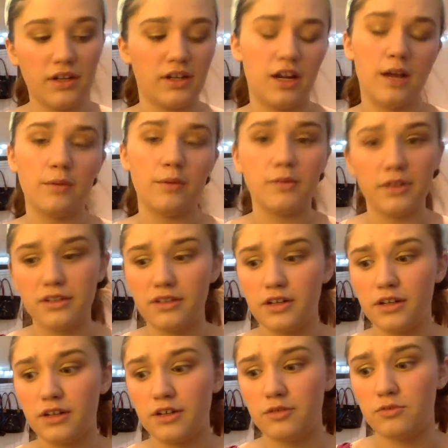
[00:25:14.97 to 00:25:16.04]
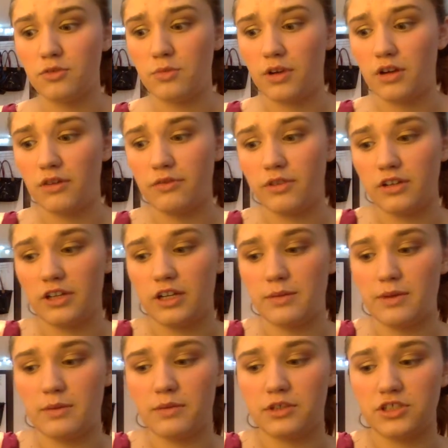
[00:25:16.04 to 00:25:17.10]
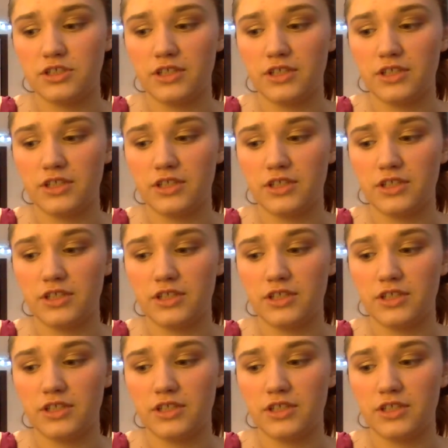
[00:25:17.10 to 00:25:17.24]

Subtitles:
And I'm clearly not a good role model for cleaning my brushes.